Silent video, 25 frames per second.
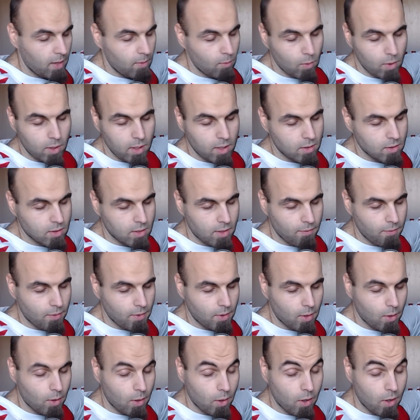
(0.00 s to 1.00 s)
something
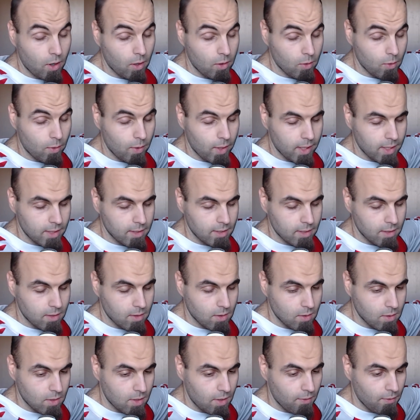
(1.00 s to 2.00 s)
you can call Craigslist
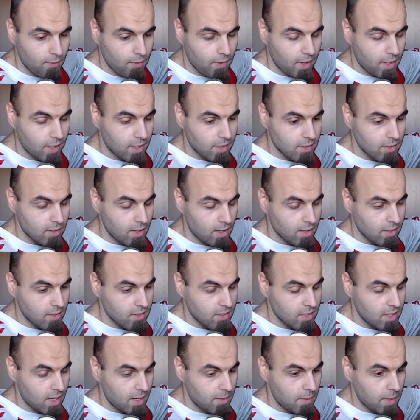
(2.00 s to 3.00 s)
or something. It's not the
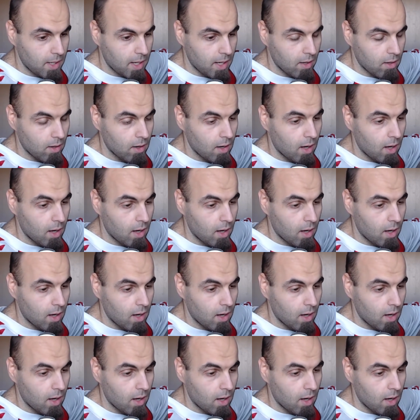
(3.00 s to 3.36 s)
same here.